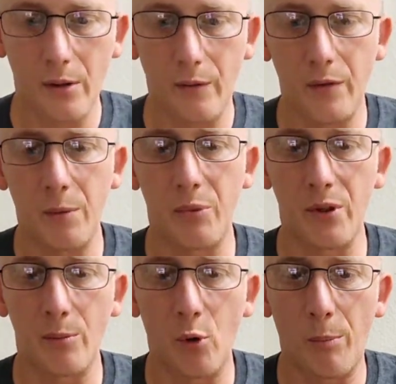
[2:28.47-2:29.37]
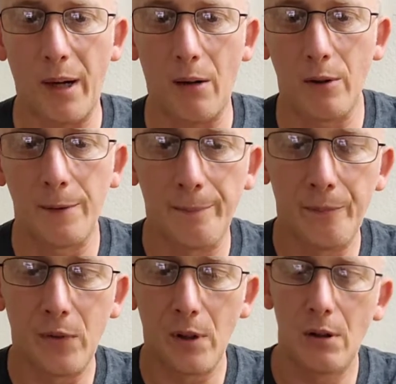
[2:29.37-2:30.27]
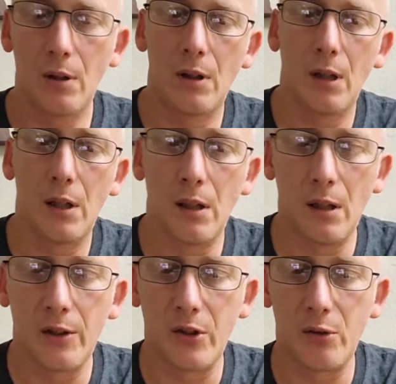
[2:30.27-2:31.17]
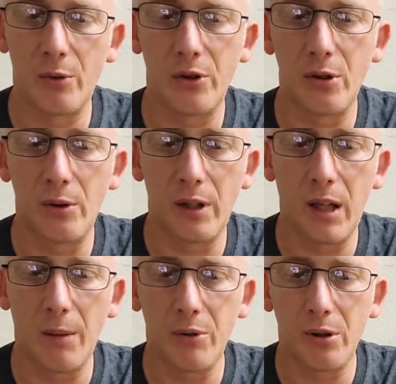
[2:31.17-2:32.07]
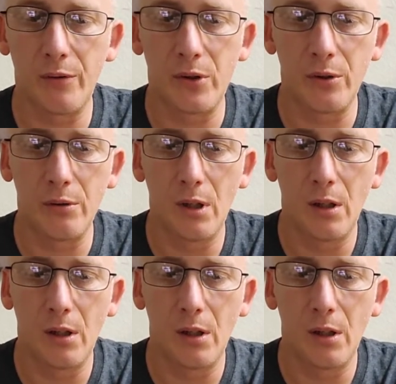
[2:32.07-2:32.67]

So 50% more power. Uh, this is what's new in the Camp Stove 2.